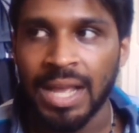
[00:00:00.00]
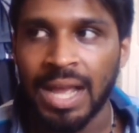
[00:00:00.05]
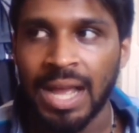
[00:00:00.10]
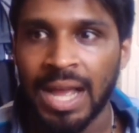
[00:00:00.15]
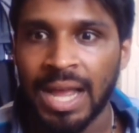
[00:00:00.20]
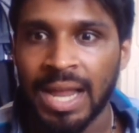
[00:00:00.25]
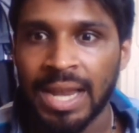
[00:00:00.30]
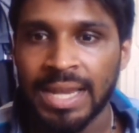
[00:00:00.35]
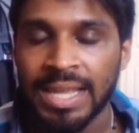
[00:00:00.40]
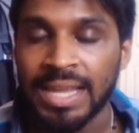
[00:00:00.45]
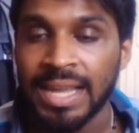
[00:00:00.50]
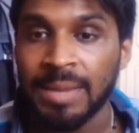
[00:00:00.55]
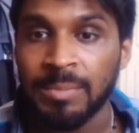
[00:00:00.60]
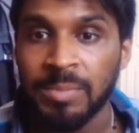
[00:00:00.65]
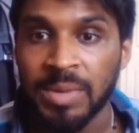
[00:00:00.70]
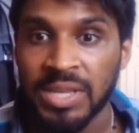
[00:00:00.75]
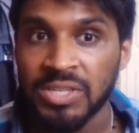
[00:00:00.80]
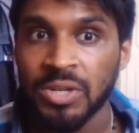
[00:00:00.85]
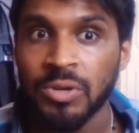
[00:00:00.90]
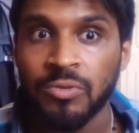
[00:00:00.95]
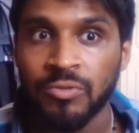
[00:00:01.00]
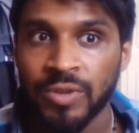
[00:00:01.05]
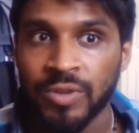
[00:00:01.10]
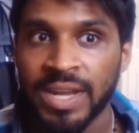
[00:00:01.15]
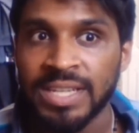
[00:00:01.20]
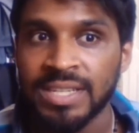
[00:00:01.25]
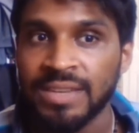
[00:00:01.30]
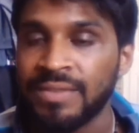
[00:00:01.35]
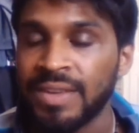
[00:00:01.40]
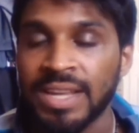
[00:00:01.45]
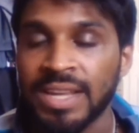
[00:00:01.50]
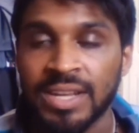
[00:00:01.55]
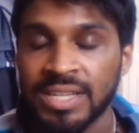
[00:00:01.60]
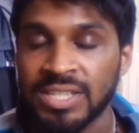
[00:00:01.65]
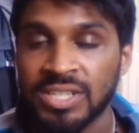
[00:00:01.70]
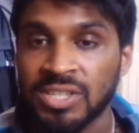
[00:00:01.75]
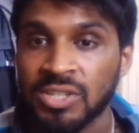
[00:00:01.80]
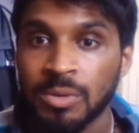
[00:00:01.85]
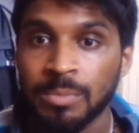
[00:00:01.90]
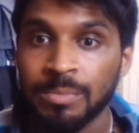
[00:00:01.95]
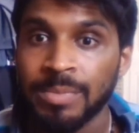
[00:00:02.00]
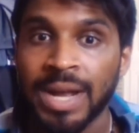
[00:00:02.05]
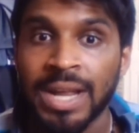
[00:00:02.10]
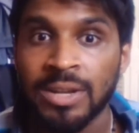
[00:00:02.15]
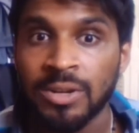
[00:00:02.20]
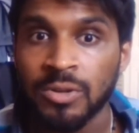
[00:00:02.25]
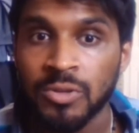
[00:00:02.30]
and he can be so creative, he can just combine